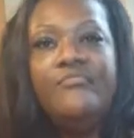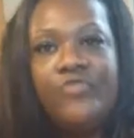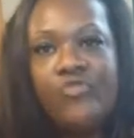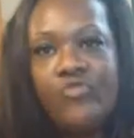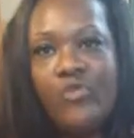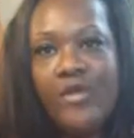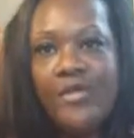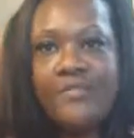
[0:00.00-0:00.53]

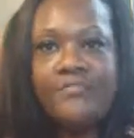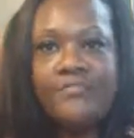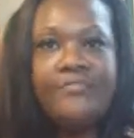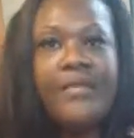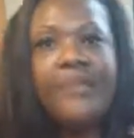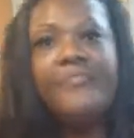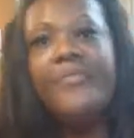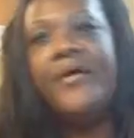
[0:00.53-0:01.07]
join
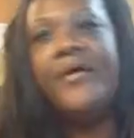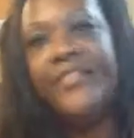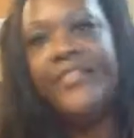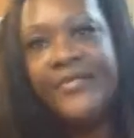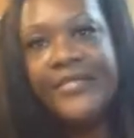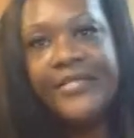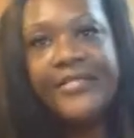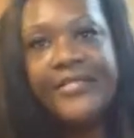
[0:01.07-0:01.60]
my mother
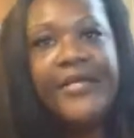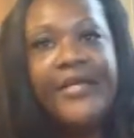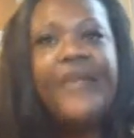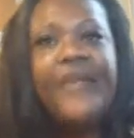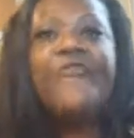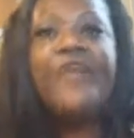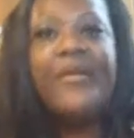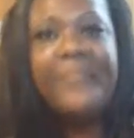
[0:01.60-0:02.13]
and
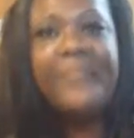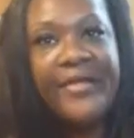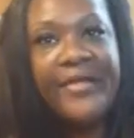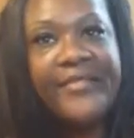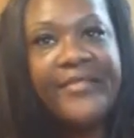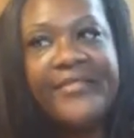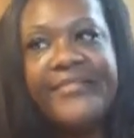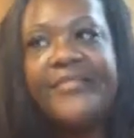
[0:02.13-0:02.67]

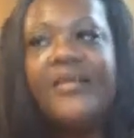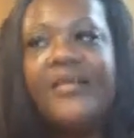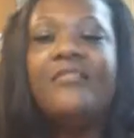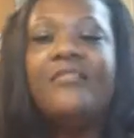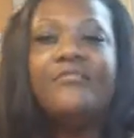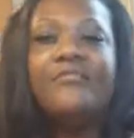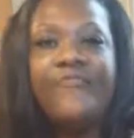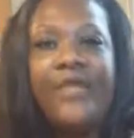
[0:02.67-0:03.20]
grandmother and
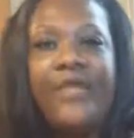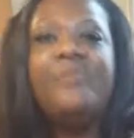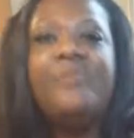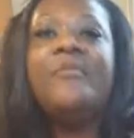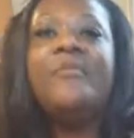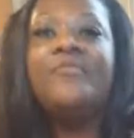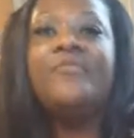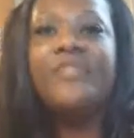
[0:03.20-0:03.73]
other family
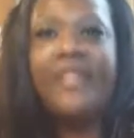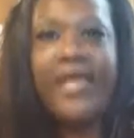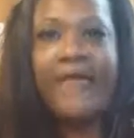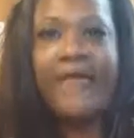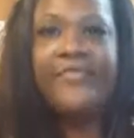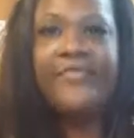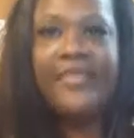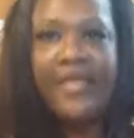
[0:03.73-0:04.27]
members that I
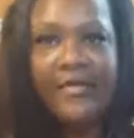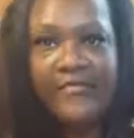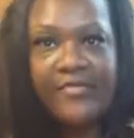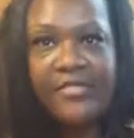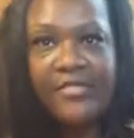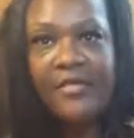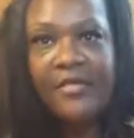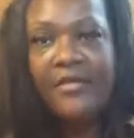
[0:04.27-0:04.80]
have in
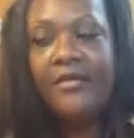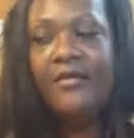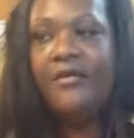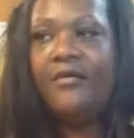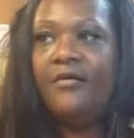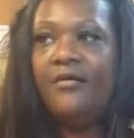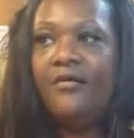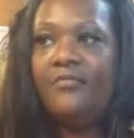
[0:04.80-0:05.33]
heaven.
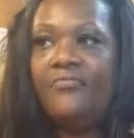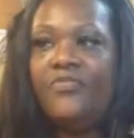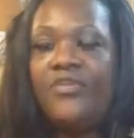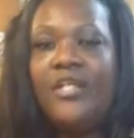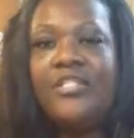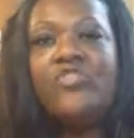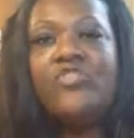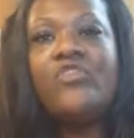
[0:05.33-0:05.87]
Um, so
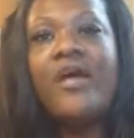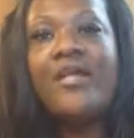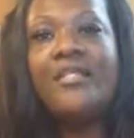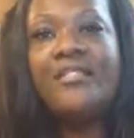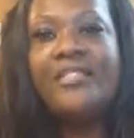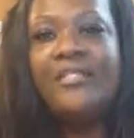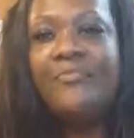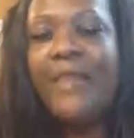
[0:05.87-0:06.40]
I just try to
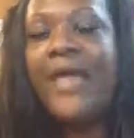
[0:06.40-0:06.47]
lead